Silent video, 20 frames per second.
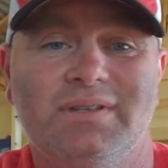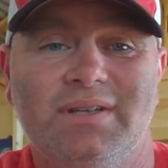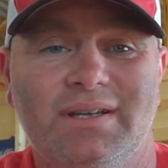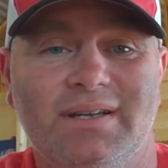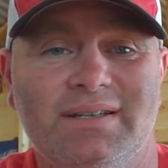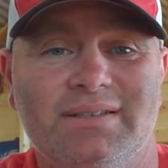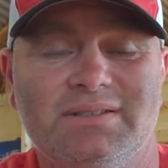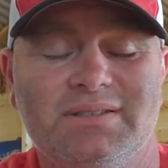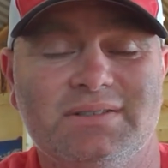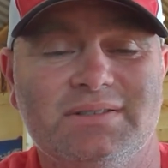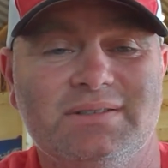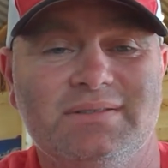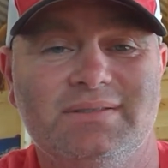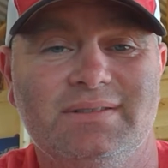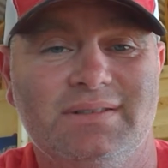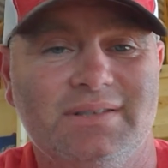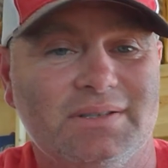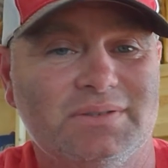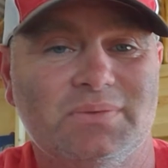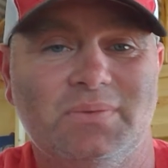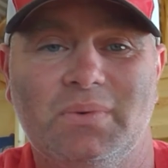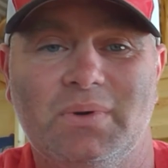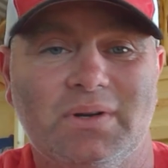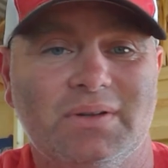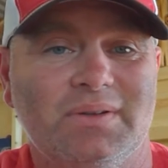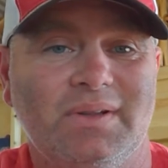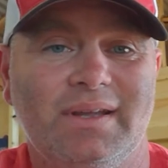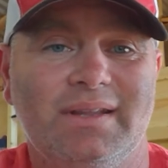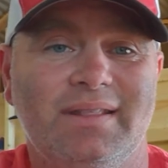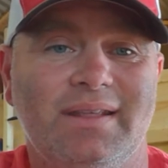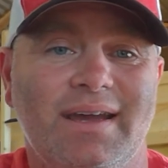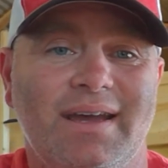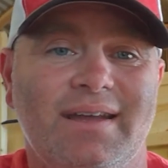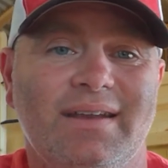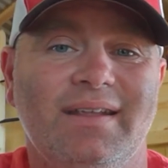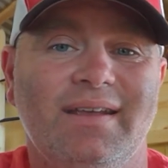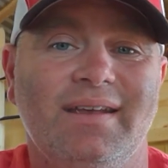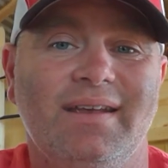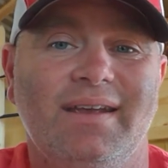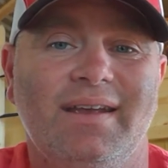You know, it just doesn't work like that.